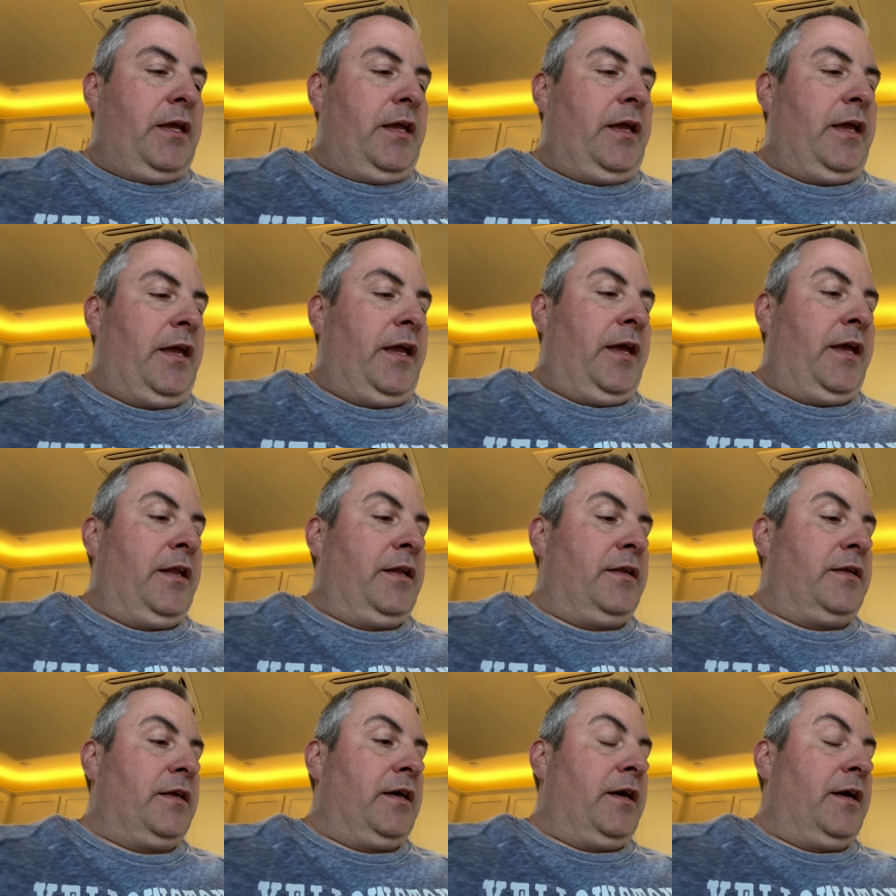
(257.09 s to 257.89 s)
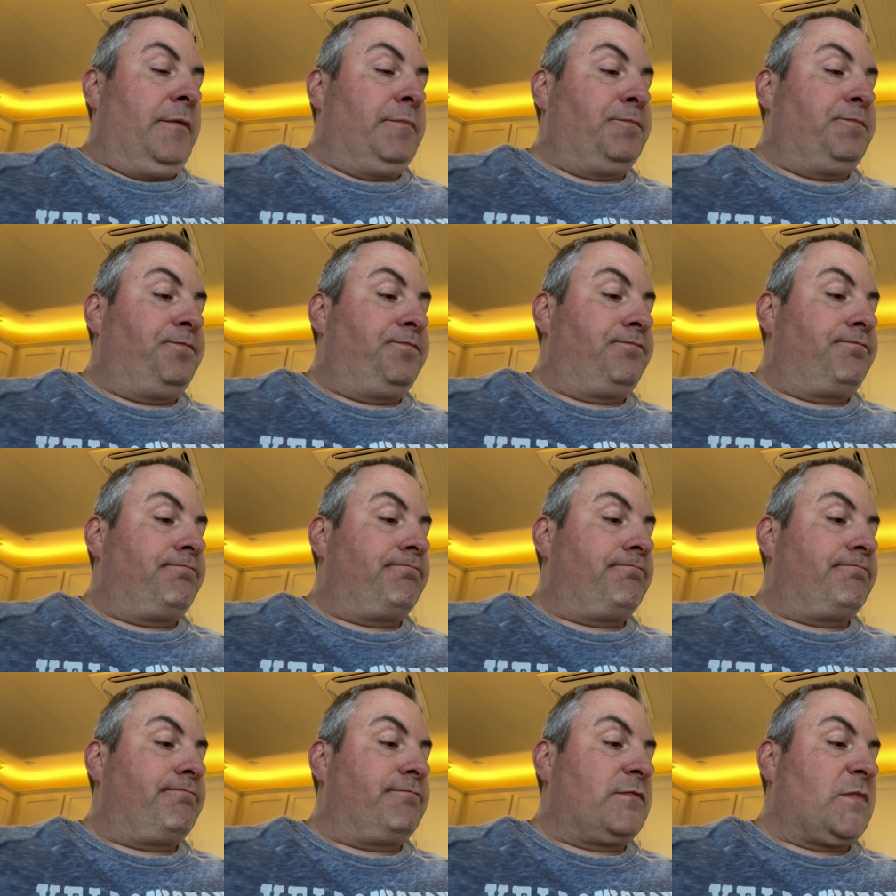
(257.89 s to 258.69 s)
And um,
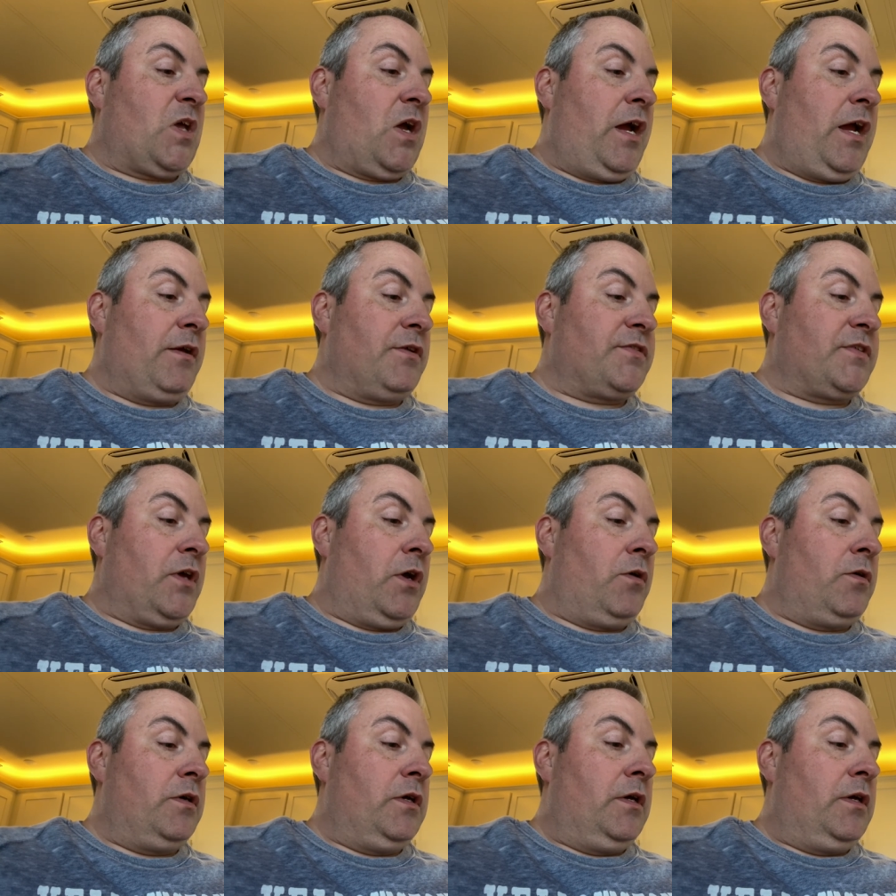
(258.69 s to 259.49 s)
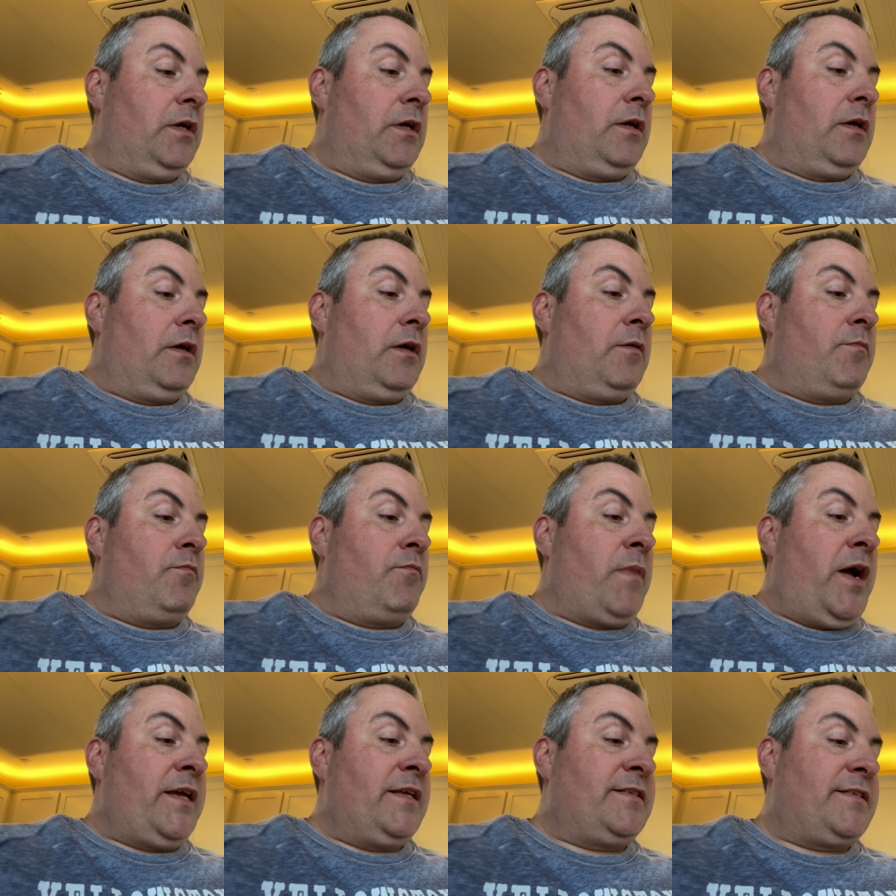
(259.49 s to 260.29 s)
all right, so
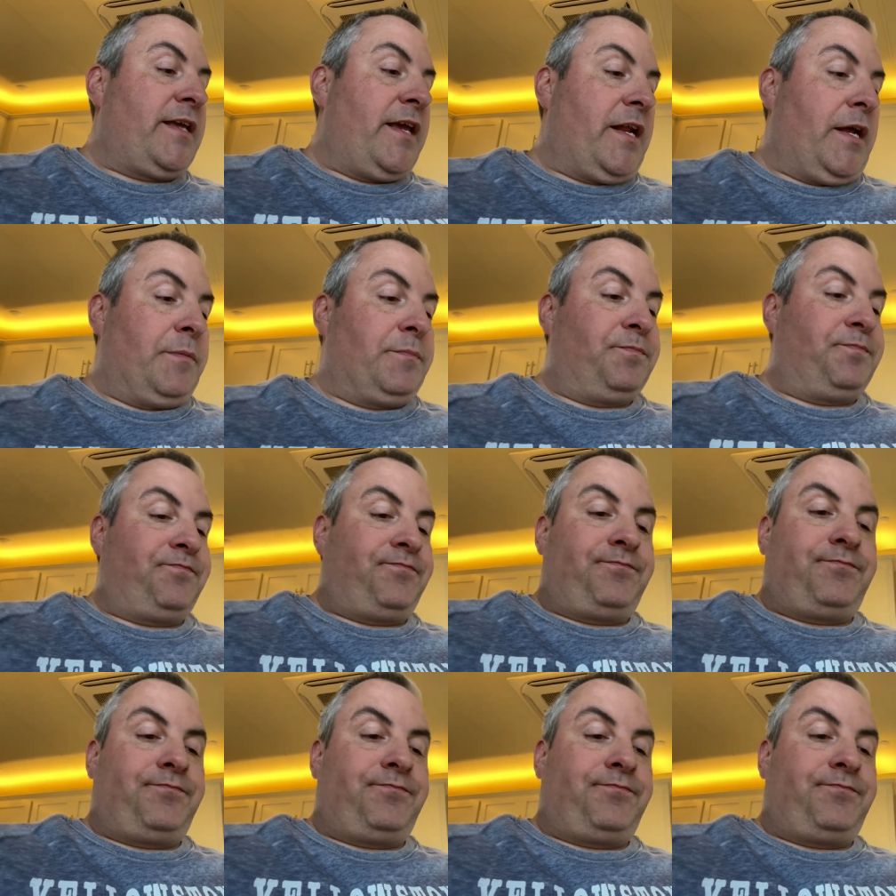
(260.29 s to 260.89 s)
my setup.